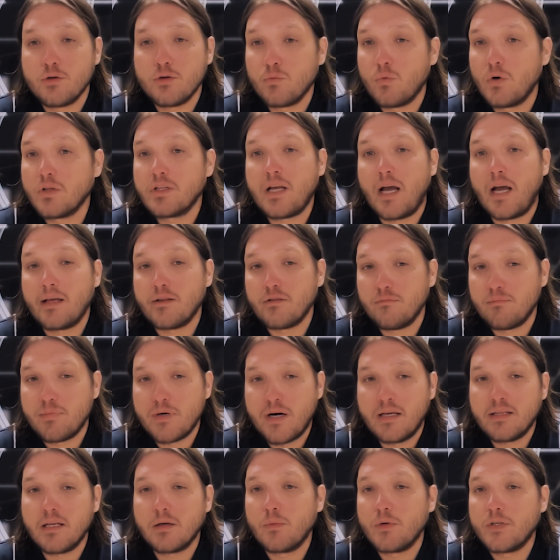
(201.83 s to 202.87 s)
on what kind of
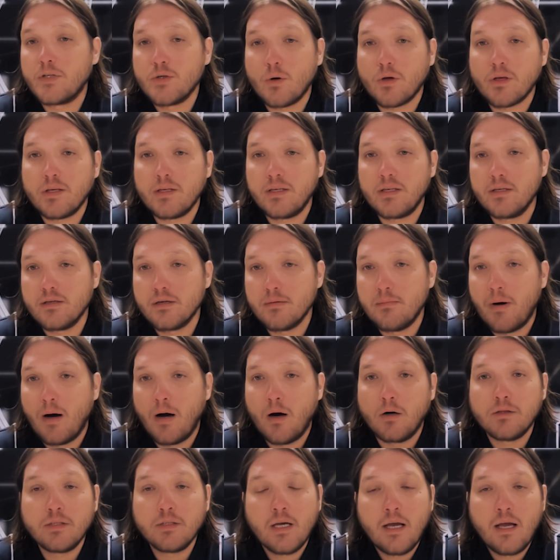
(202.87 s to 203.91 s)
brand are we talking here
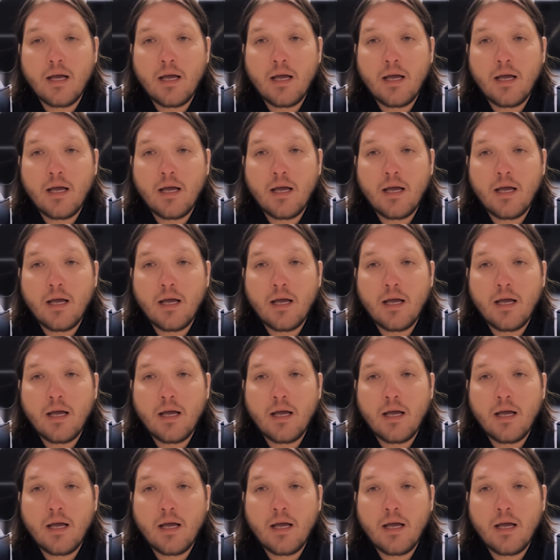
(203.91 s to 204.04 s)
about,